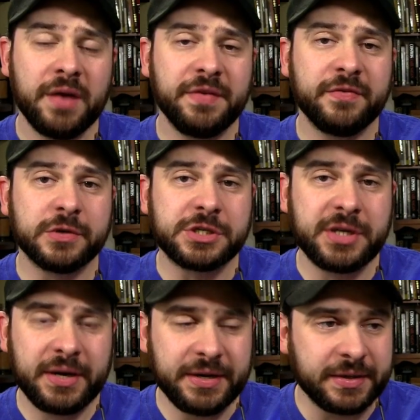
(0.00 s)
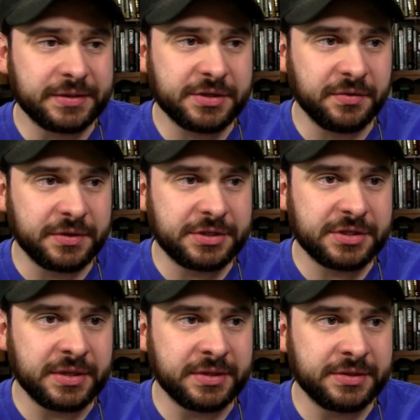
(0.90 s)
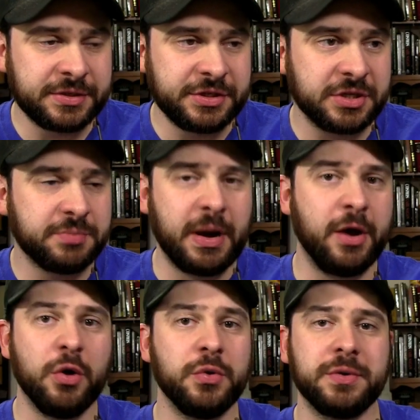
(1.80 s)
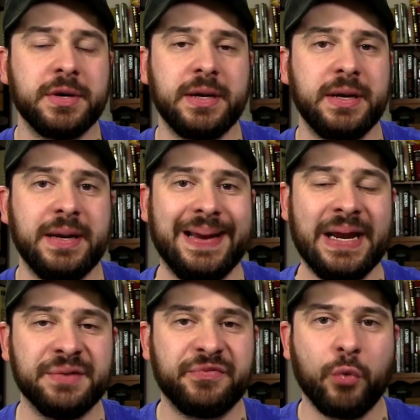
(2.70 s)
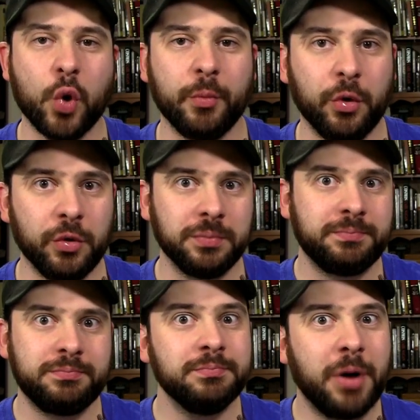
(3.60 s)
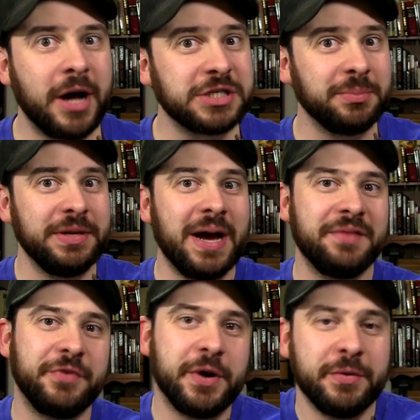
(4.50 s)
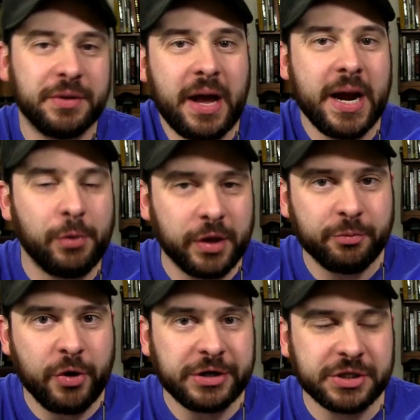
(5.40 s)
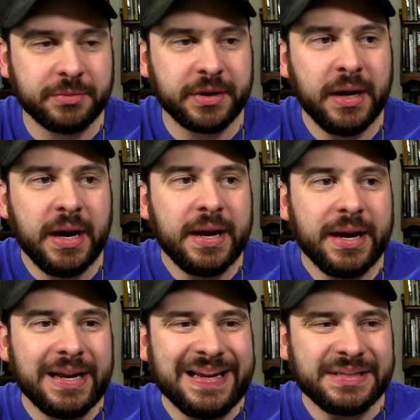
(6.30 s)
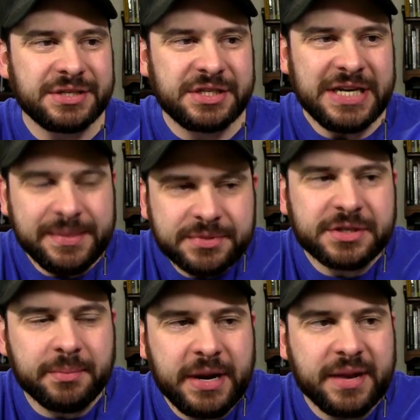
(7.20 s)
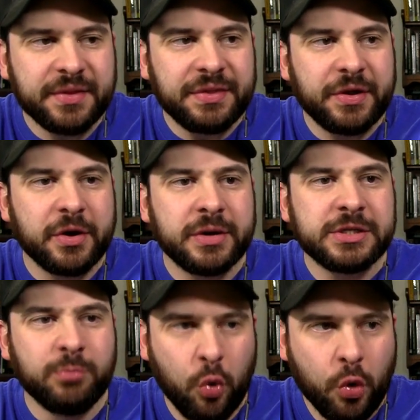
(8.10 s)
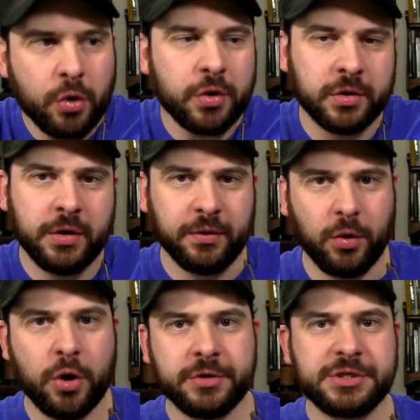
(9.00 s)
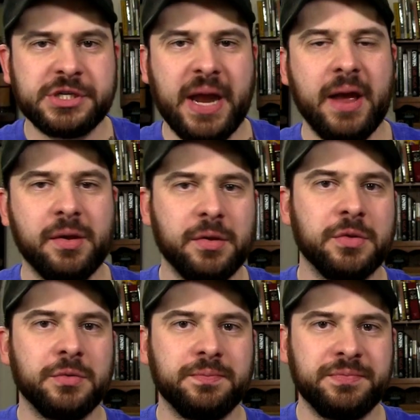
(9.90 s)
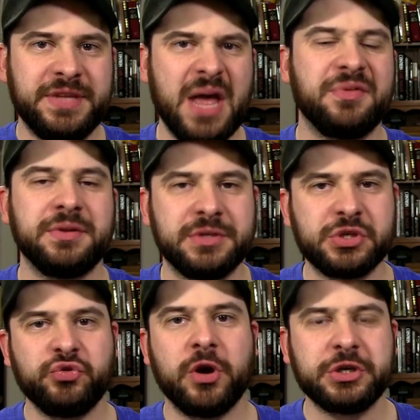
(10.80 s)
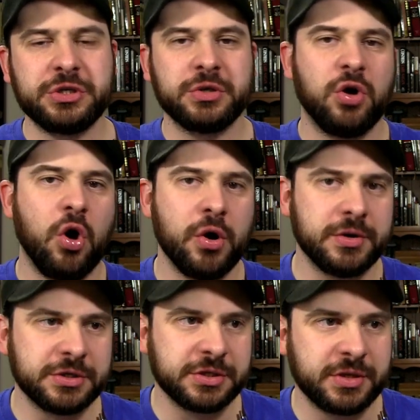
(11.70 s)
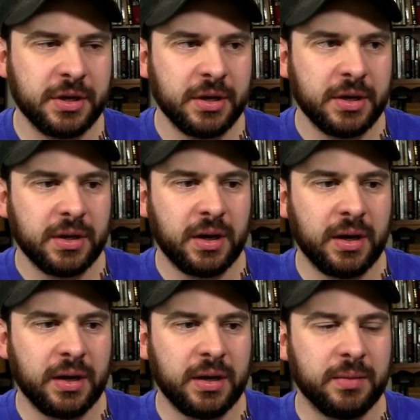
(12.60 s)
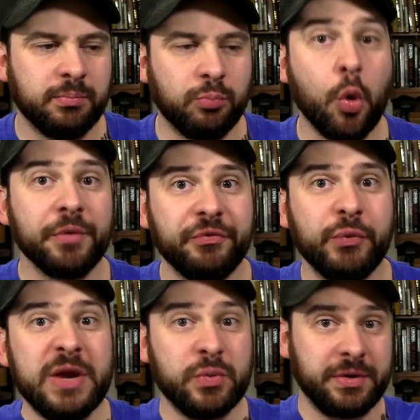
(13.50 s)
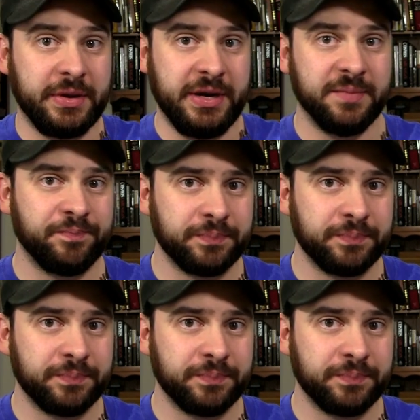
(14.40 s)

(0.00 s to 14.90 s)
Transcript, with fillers: I've never studied it, so this is just my own informal, possibly not very reliable impression, but it, it seems to me that there is more large scale death and destruction caused uh, more frequently